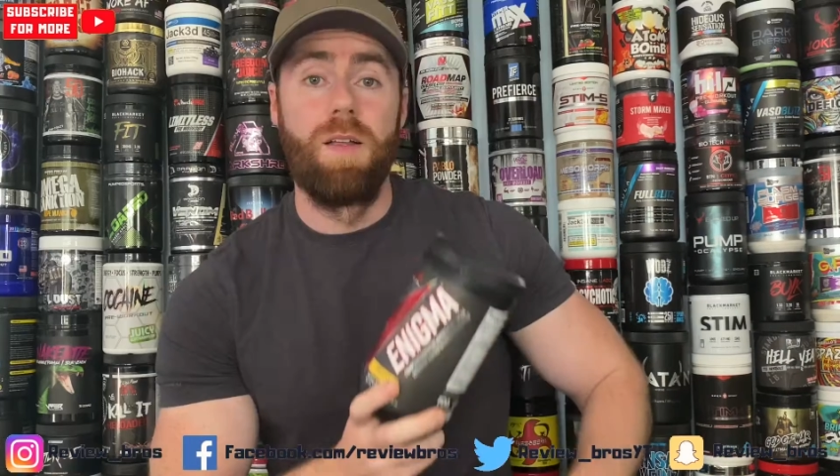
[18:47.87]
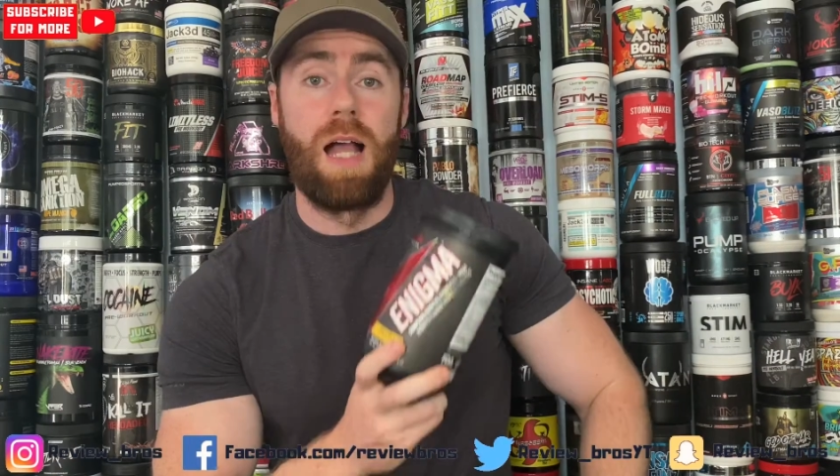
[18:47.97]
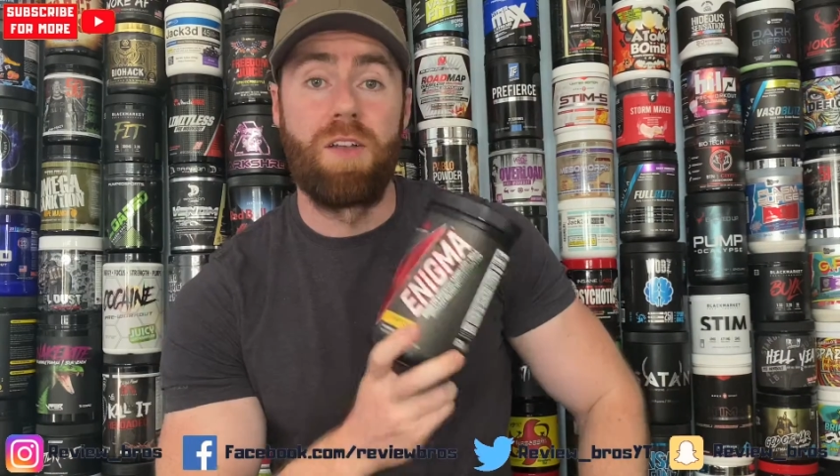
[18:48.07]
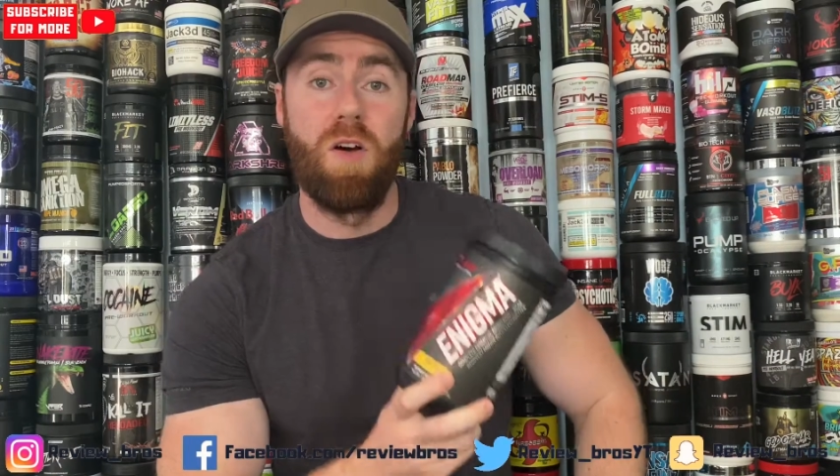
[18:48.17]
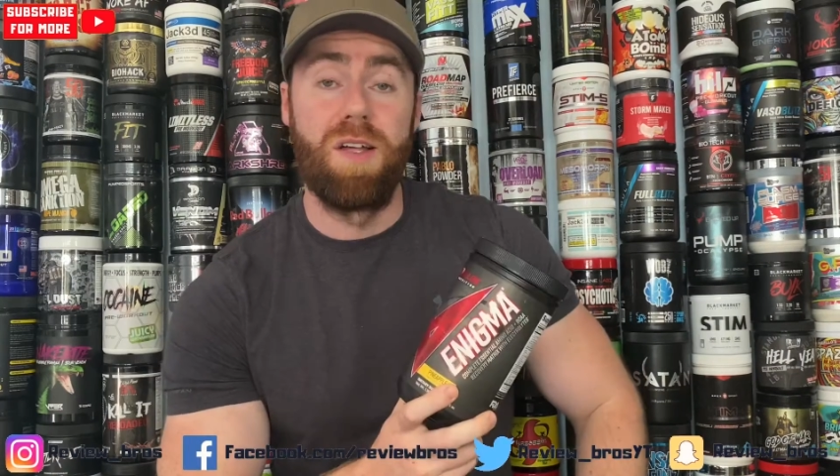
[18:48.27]

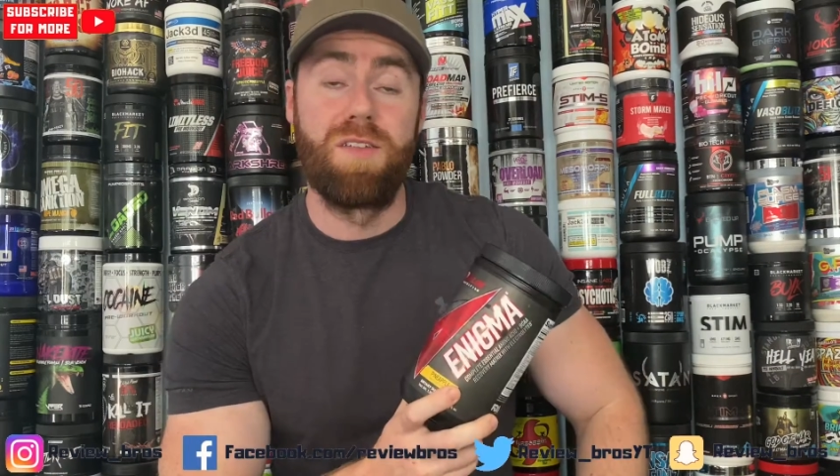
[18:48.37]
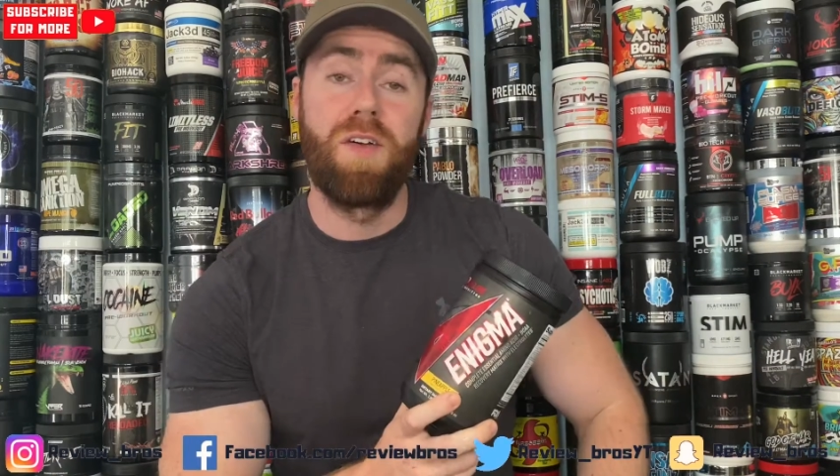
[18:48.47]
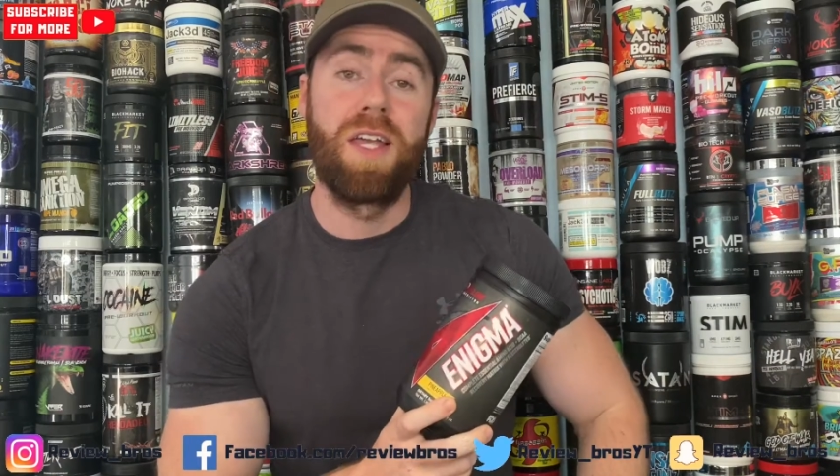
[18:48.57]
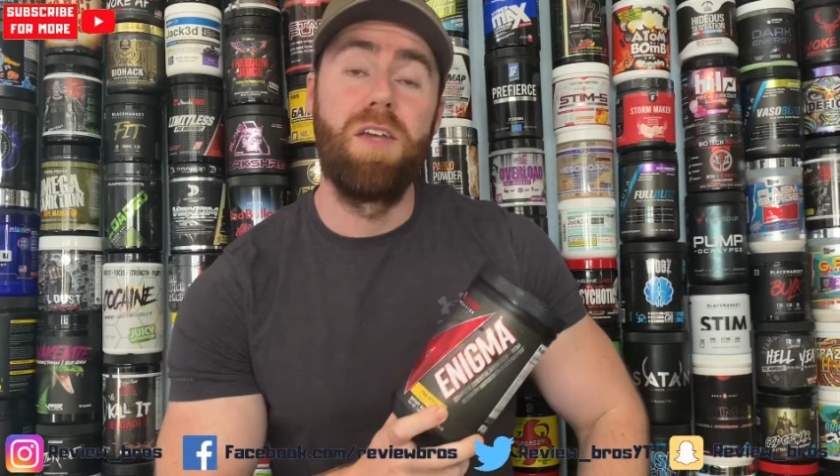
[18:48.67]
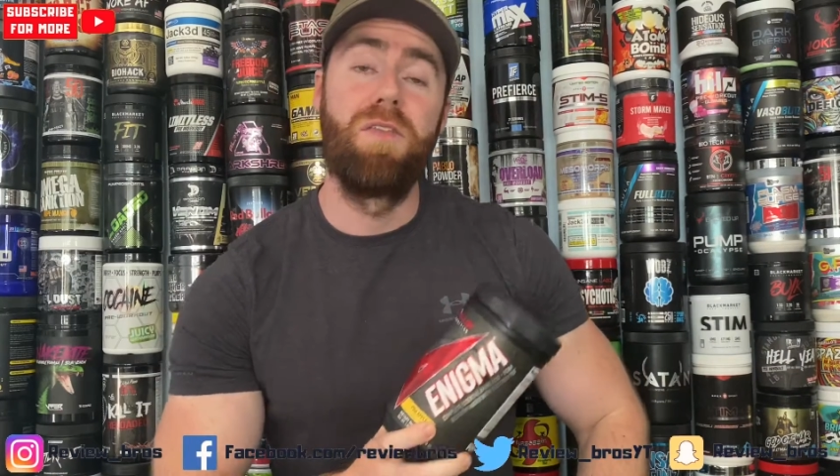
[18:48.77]
And guys,
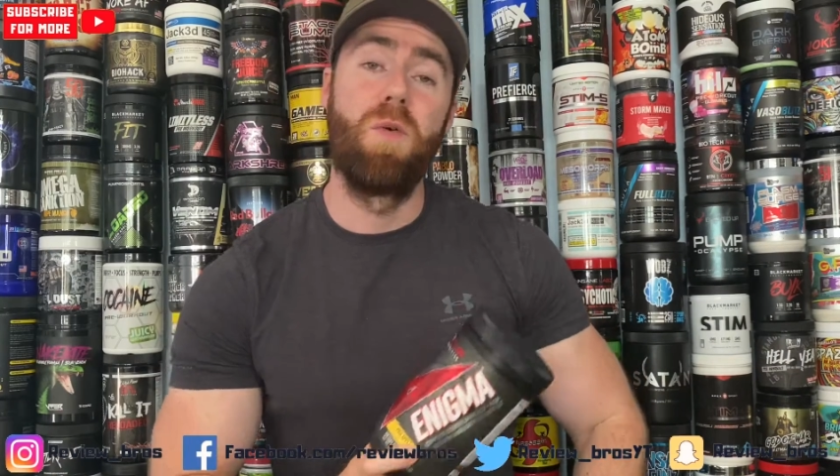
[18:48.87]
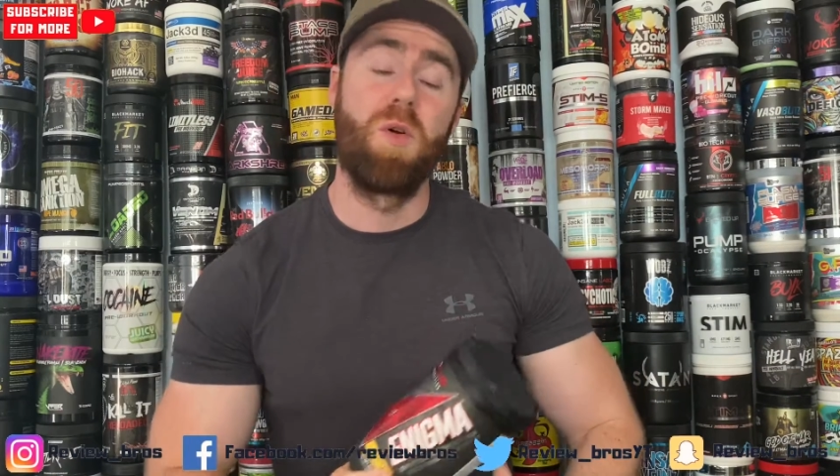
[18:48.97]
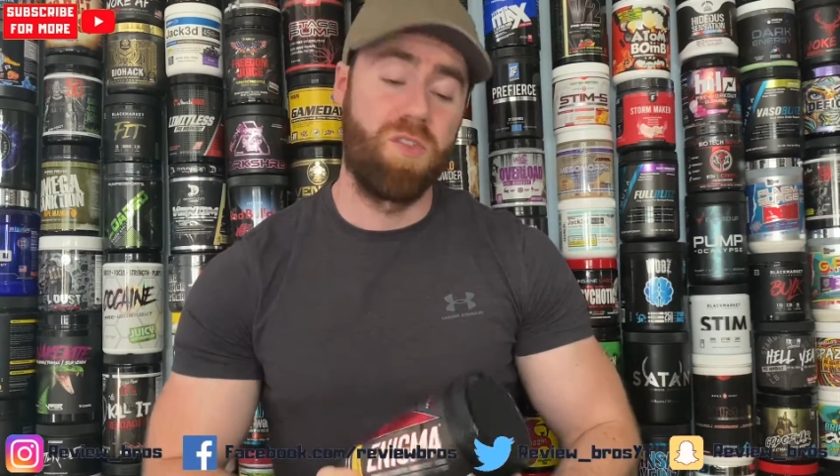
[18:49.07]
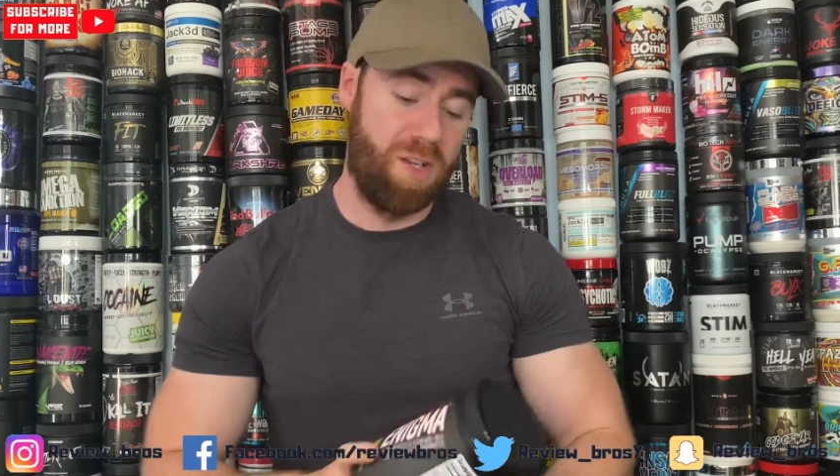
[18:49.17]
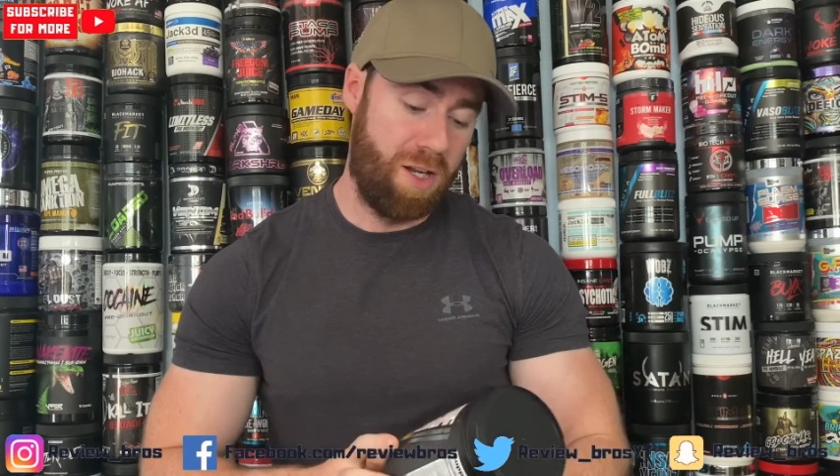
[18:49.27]
thank you for
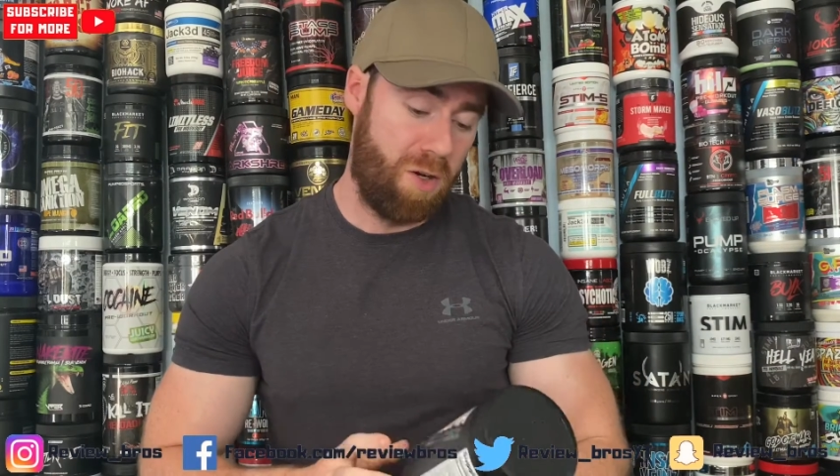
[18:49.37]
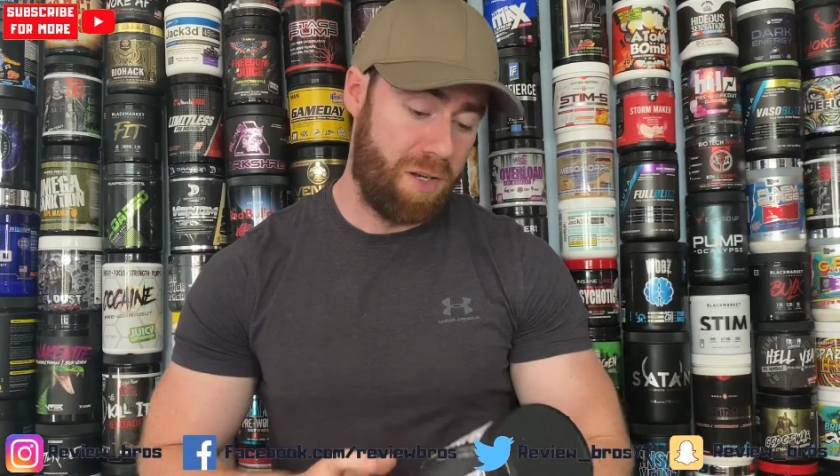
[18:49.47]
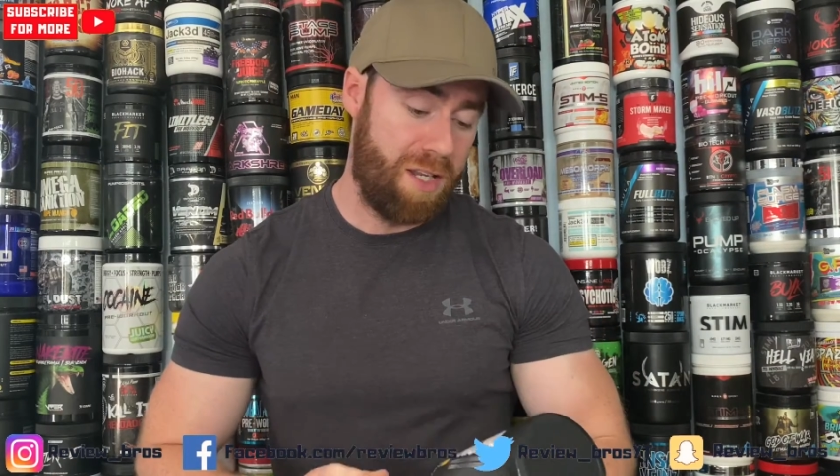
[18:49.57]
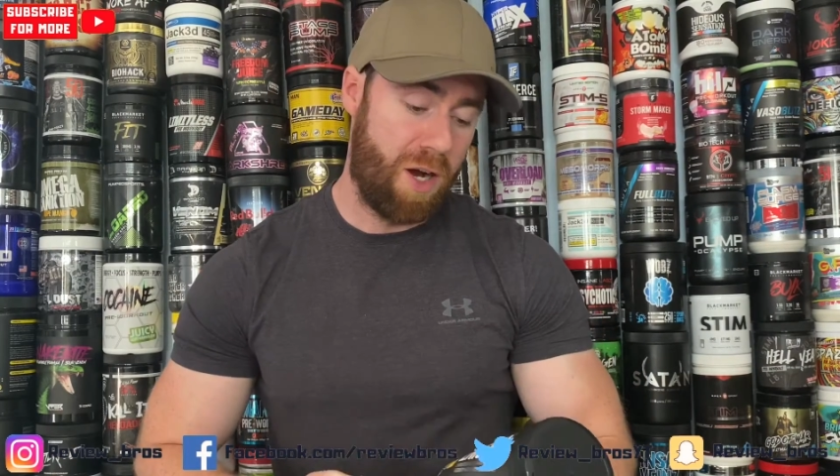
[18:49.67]
watching along.